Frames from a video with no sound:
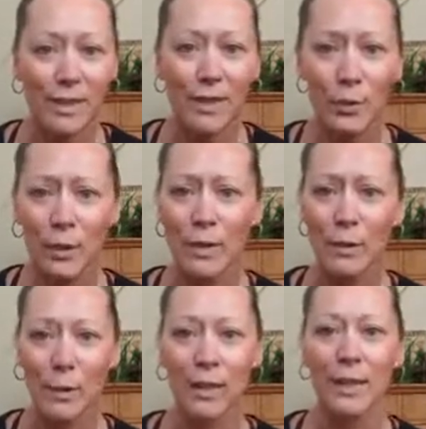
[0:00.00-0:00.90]

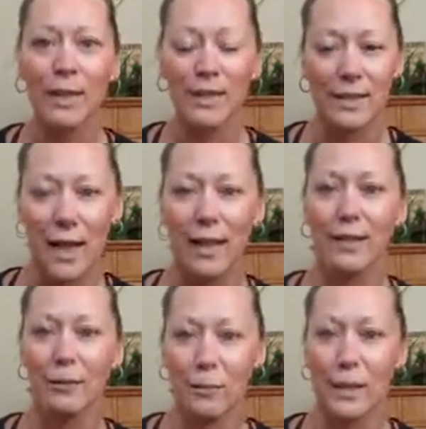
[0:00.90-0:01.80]
2020 has kind
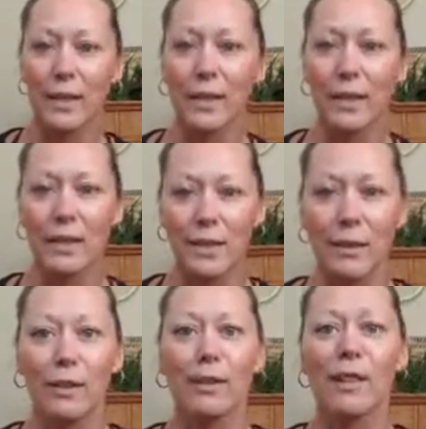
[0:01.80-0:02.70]
of been a
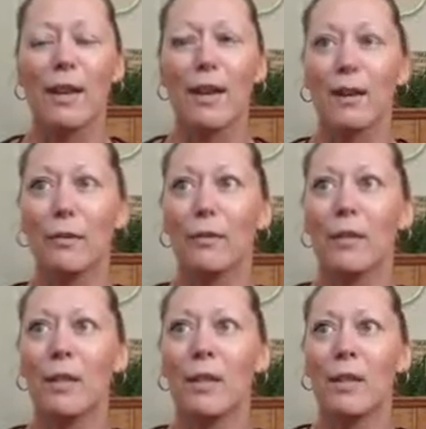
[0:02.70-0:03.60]
year of
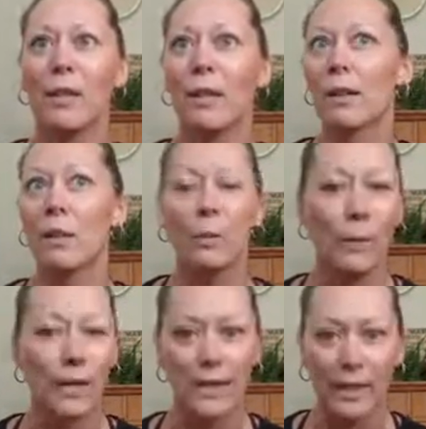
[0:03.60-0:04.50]

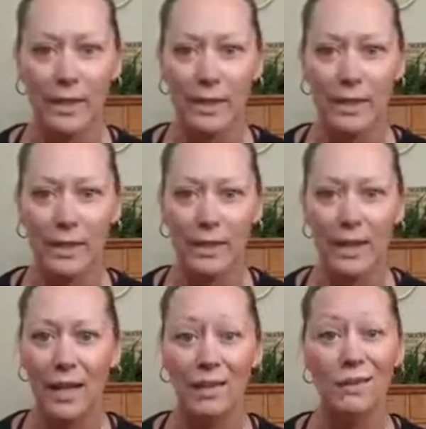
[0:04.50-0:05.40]
craziness
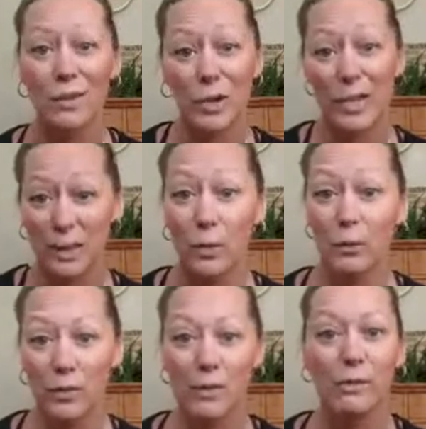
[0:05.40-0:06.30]
and
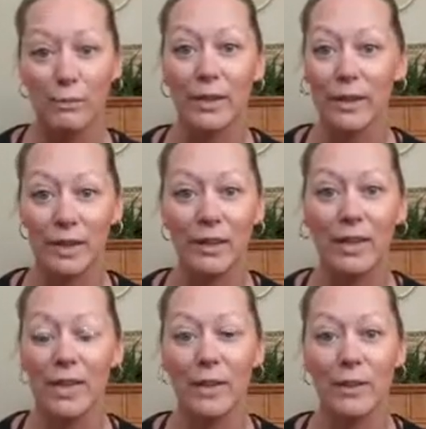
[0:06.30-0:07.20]
shitstorms, really.
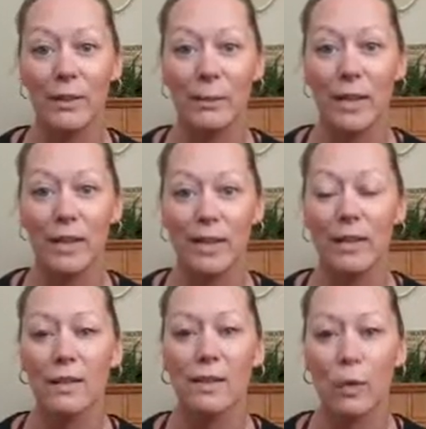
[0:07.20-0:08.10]
There's been
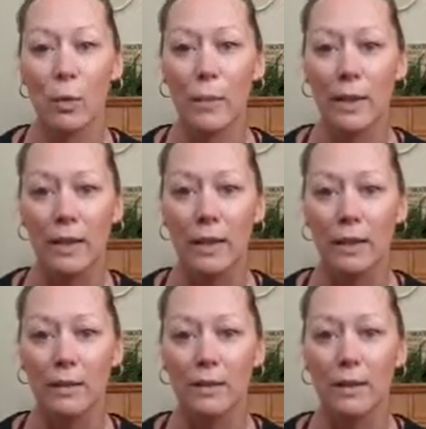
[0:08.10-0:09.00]
so
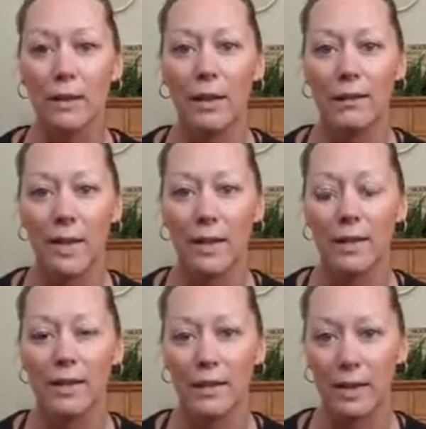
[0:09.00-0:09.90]
many
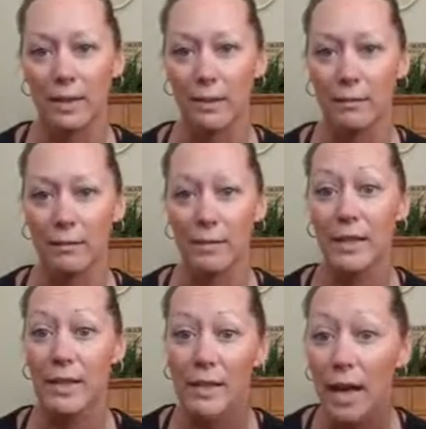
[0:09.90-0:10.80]
events in
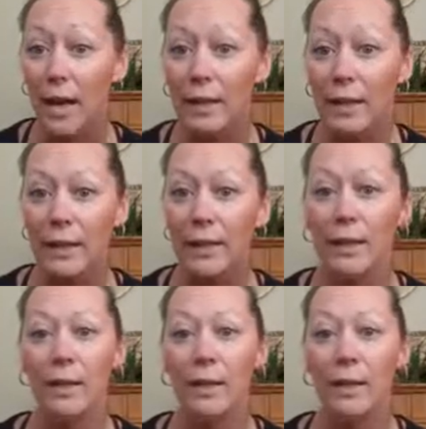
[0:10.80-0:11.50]
society,